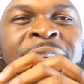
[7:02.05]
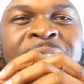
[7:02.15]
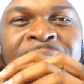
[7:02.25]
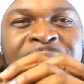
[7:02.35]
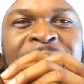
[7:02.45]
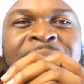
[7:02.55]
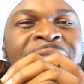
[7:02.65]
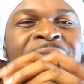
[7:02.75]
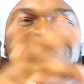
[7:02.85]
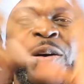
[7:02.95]
kill her,
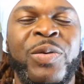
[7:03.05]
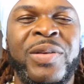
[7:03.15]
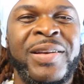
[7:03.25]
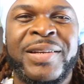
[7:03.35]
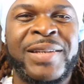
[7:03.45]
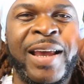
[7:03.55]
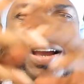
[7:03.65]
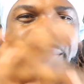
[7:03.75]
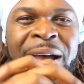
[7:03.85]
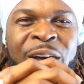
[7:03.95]
you know,
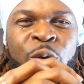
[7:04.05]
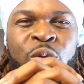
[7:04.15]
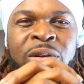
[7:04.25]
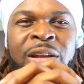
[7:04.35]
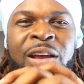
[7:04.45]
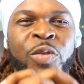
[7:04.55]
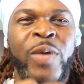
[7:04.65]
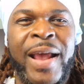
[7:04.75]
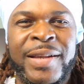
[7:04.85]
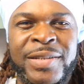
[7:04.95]
take them out. They
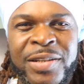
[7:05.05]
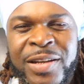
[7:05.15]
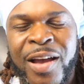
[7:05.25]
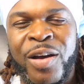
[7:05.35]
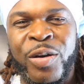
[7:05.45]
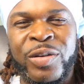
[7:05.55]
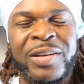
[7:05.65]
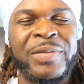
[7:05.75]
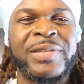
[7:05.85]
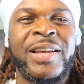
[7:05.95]
harassing y'all.
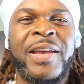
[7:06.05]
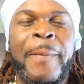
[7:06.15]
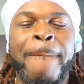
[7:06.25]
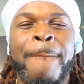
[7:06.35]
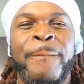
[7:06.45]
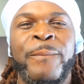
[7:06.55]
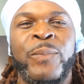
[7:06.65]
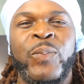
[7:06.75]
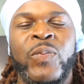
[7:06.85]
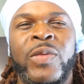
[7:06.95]
You know what I'm saying?
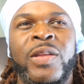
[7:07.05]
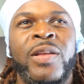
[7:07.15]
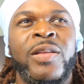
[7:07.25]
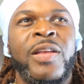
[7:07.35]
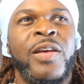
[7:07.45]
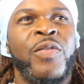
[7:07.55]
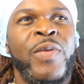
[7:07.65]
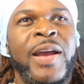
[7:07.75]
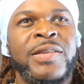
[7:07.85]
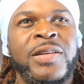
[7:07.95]
They
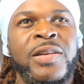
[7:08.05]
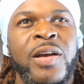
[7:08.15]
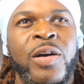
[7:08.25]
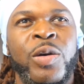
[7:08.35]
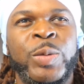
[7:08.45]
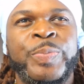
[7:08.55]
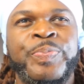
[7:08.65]
harassing y'all.